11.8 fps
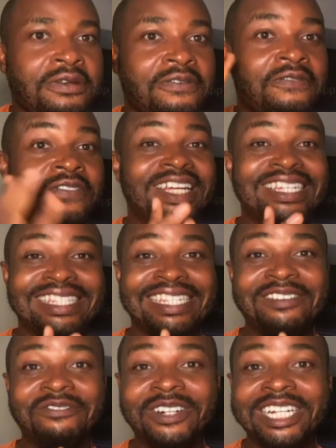First
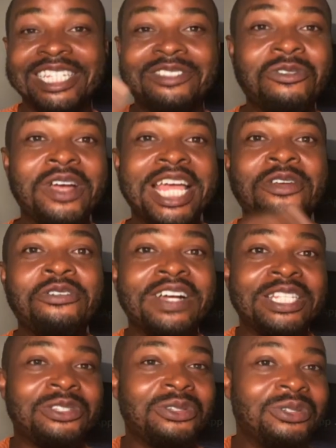thing first, we'll head
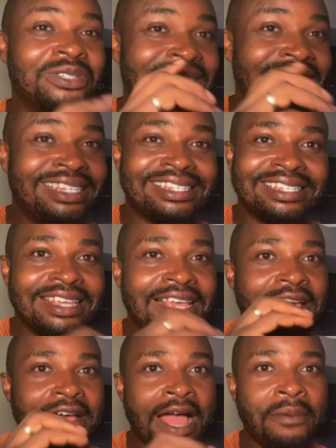over to this
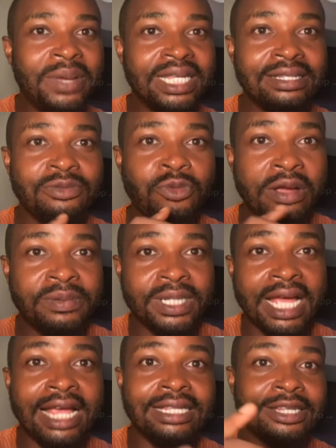amazing
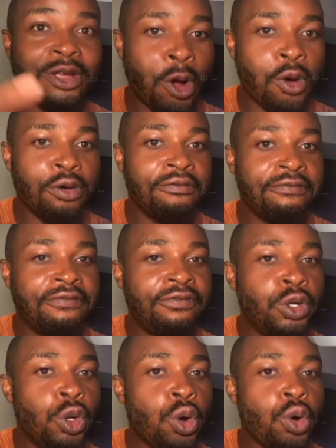website called
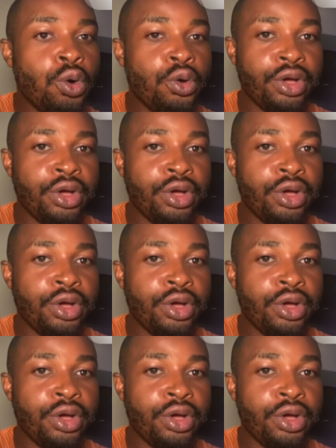Flow